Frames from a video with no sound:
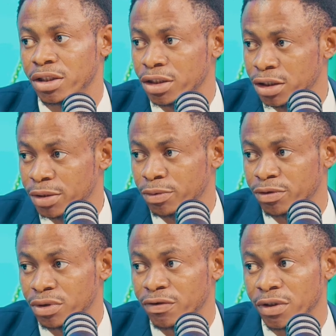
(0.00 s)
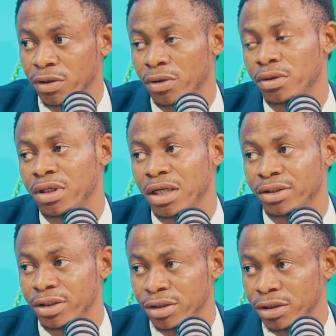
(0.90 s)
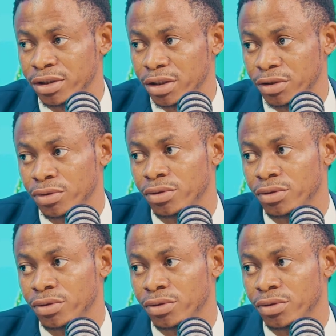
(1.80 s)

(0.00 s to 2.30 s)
the provision of the law. That is the statute.